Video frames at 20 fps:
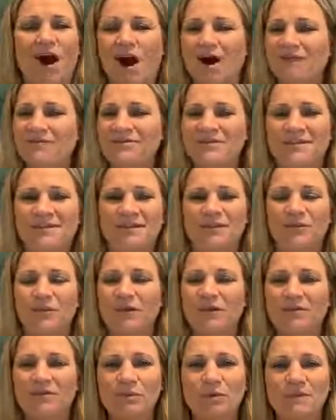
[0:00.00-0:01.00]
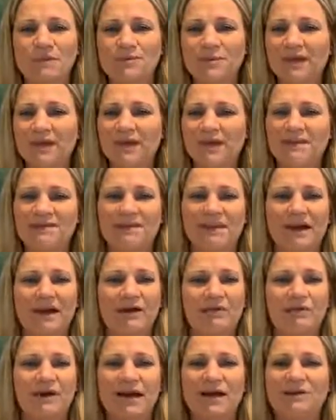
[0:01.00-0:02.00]
often, once we get into
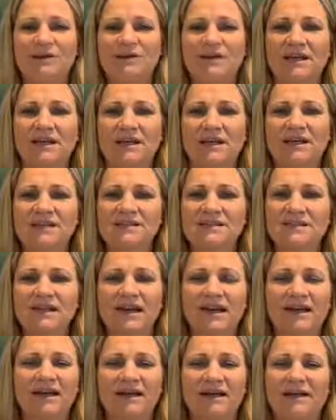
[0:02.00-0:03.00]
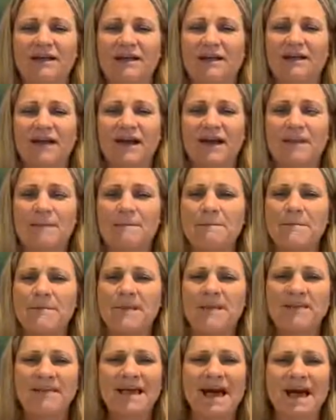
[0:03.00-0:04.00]
that grounding, it's like
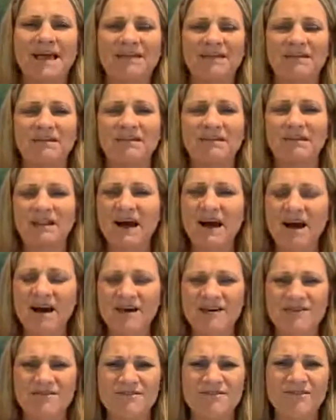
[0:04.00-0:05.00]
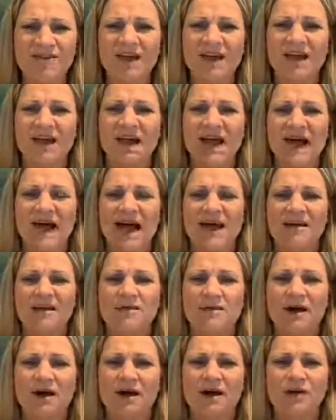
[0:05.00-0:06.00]
emit that love
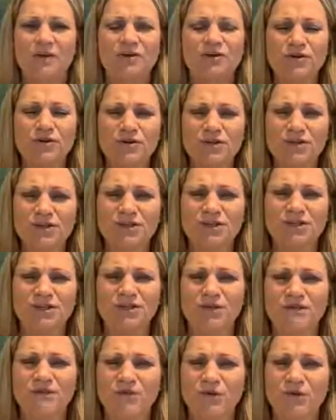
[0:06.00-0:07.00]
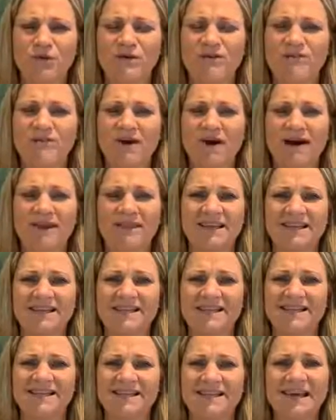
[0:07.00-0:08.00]
and nourish and fortify
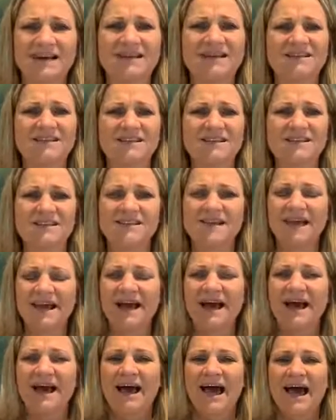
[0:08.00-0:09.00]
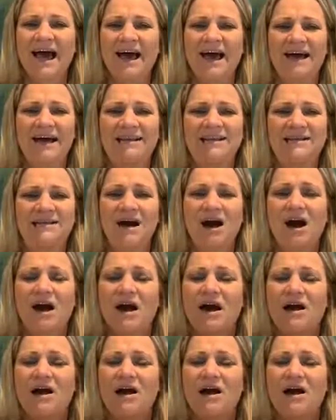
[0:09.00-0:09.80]
these cells. And